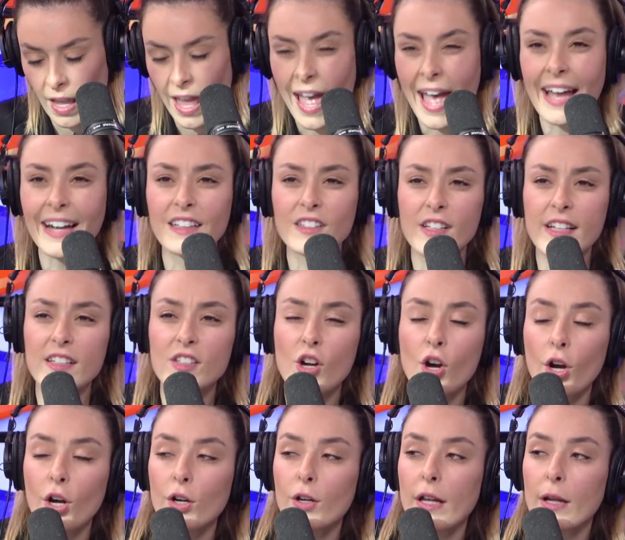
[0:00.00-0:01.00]
And it's
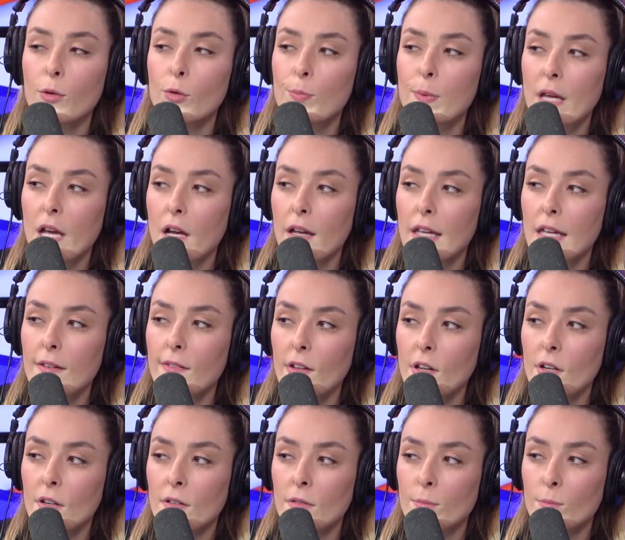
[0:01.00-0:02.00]
hard. It would be
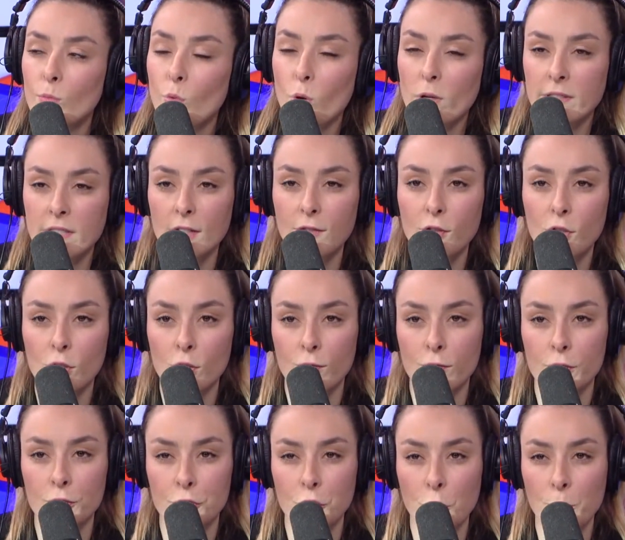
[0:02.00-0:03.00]
even more difficult
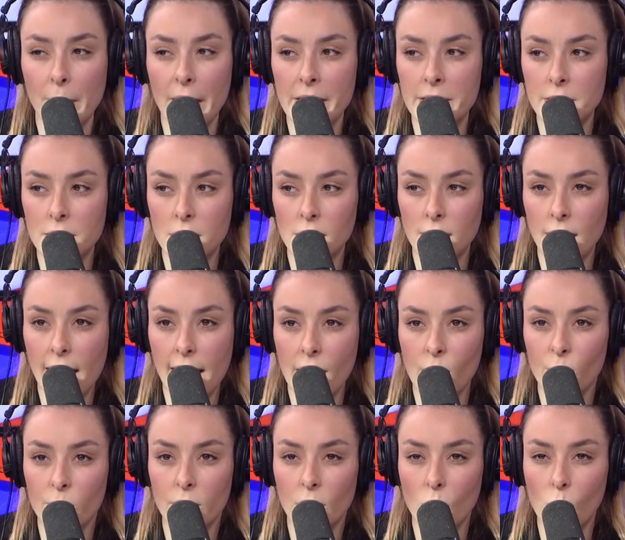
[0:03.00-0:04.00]
for Joe Biden to lie
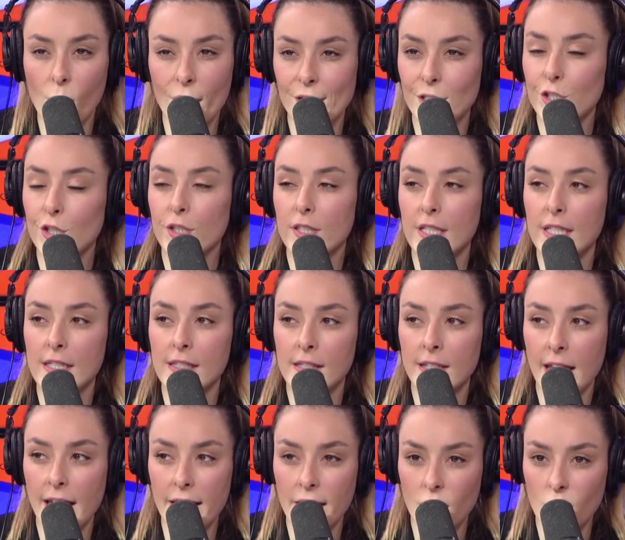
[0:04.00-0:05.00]
when the questions he's
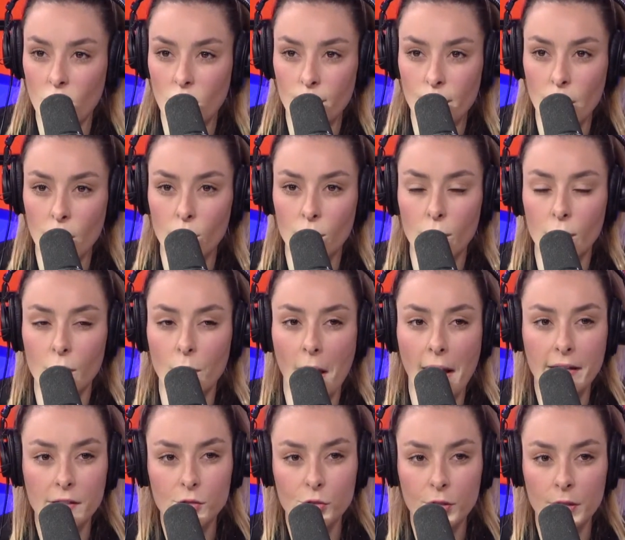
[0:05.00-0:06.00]
getting are about,
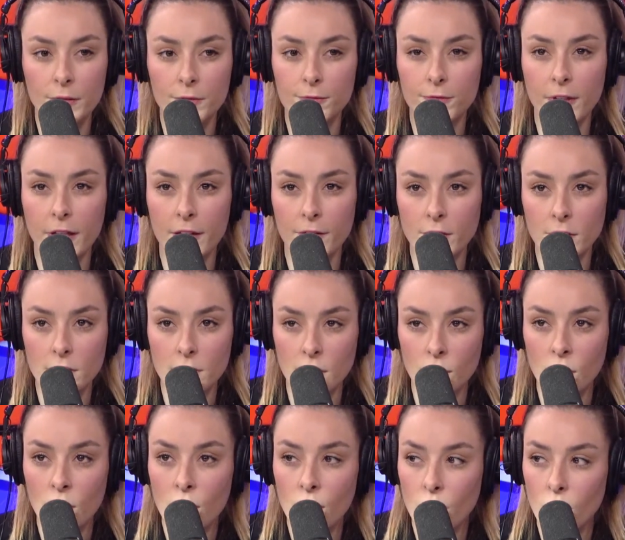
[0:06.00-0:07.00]
ice cream flavors
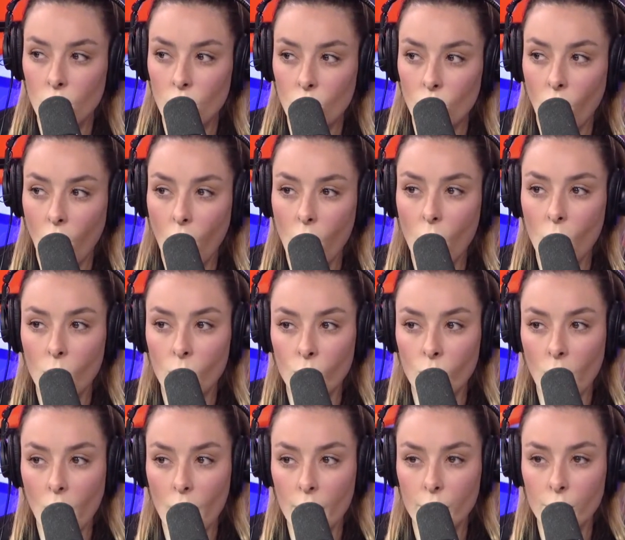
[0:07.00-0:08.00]
and,
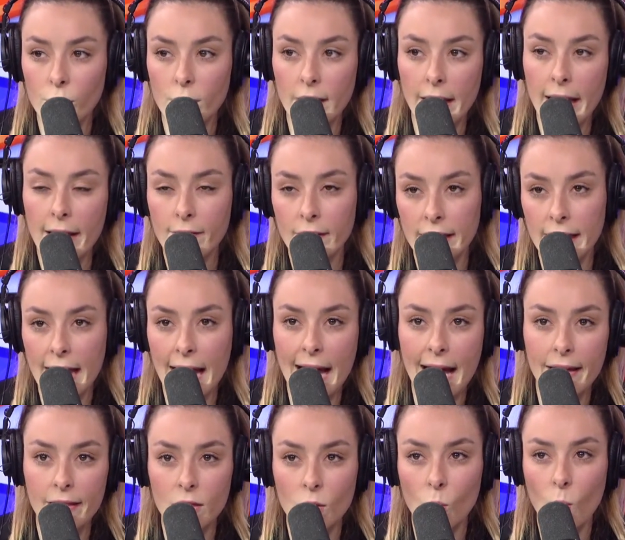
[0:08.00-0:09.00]
are you going to have a
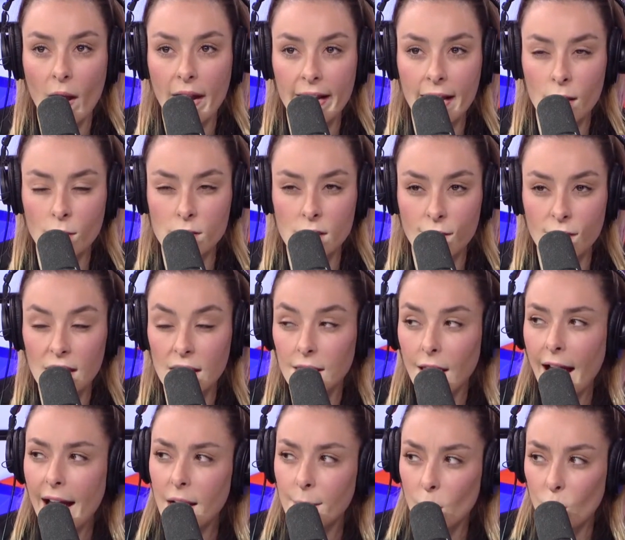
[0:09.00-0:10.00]
cat in the White House? If he
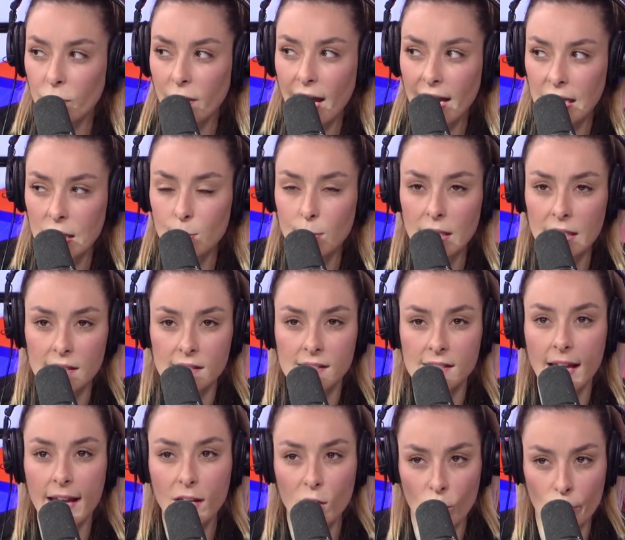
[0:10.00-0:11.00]
lied about that, he'd be a
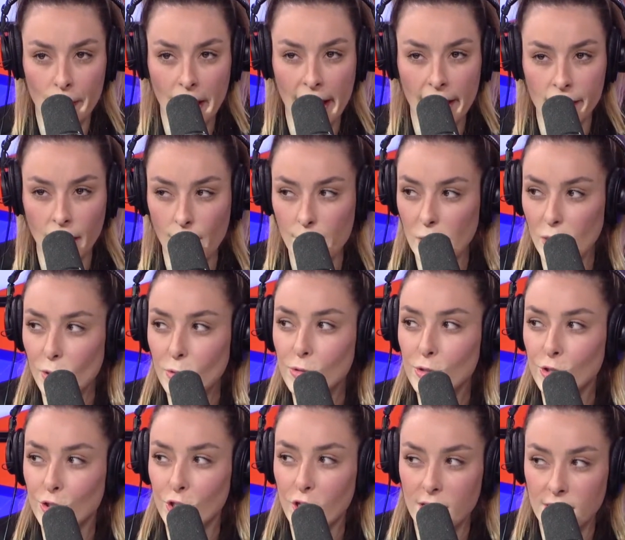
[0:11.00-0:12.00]
psychopath. I mean, those
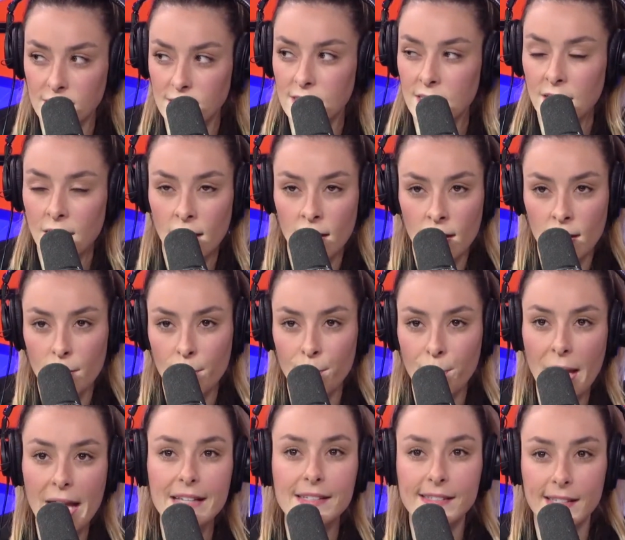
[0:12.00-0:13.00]
are just
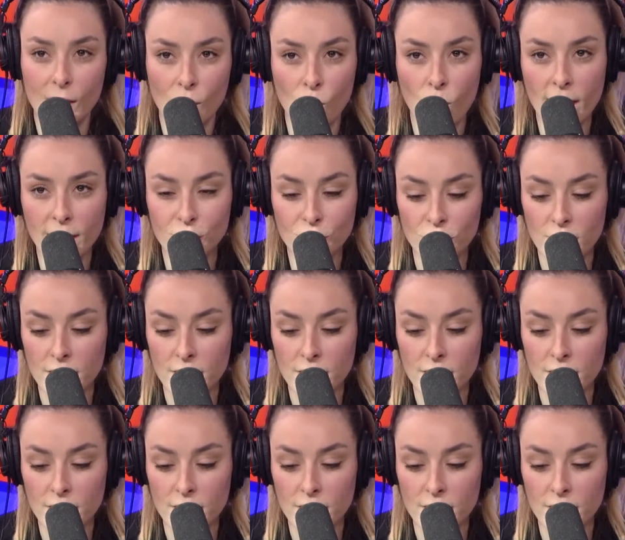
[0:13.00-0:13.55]
basic questions.